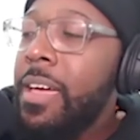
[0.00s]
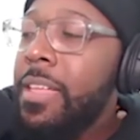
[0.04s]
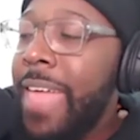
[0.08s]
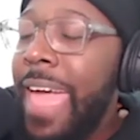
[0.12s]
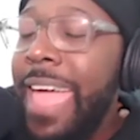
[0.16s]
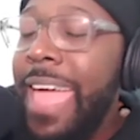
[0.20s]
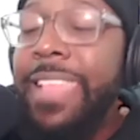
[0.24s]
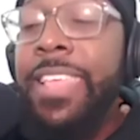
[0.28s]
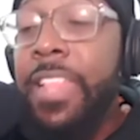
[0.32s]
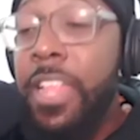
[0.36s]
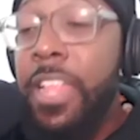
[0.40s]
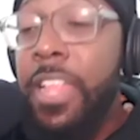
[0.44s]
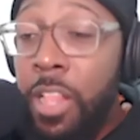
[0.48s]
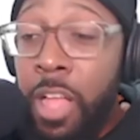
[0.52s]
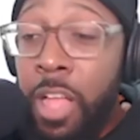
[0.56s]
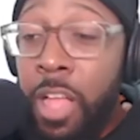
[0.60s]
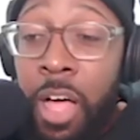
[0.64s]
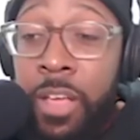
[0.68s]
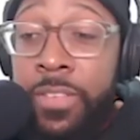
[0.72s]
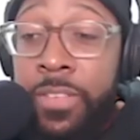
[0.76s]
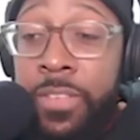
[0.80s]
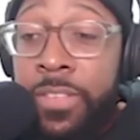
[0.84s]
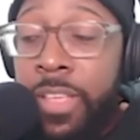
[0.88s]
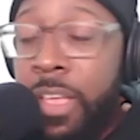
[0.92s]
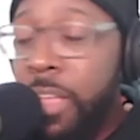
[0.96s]
They didn't
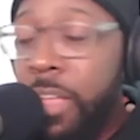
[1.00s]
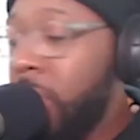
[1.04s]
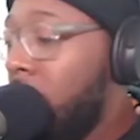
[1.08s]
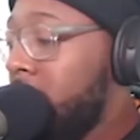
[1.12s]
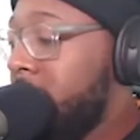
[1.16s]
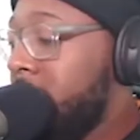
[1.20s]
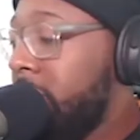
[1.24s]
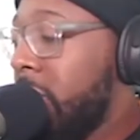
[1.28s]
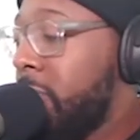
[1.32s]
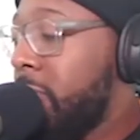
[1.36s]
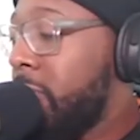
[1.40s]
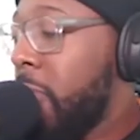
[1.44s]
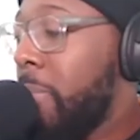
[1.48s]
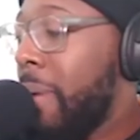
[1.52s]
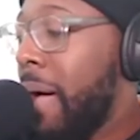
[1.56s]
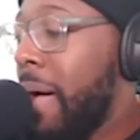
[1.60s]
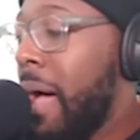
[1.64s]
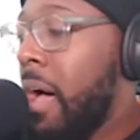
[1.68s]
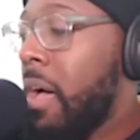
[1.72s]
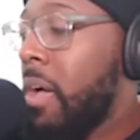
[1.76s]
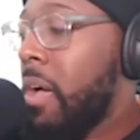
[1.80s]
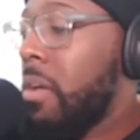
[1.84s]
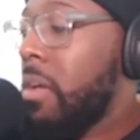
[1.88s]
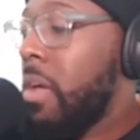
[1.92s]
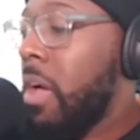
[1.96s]
last. It lasted for
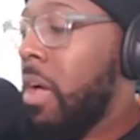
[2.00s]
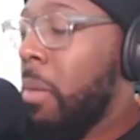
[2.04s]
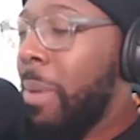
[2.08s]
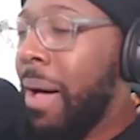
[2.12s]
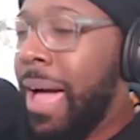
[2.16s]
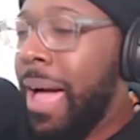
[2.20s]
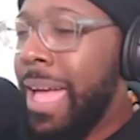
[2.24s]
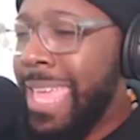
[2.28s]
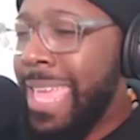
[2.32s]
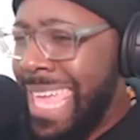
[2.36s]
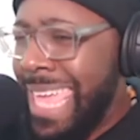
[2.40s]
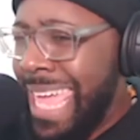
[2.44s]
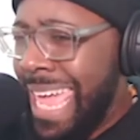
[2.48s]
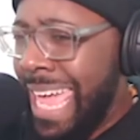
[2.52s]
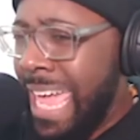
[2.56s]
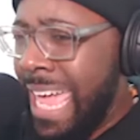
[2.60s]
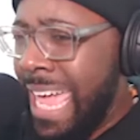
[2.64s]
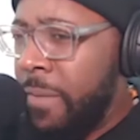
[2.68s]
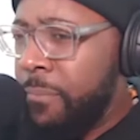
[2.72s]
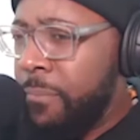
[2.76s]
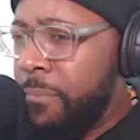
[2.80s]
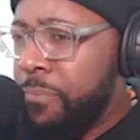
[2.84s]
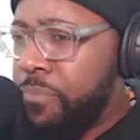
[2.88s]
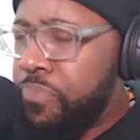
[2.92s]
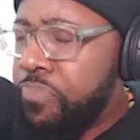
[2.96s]
about about a
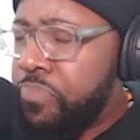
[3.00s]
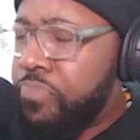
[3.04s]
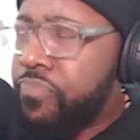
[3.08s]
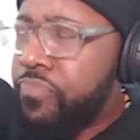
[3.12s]
year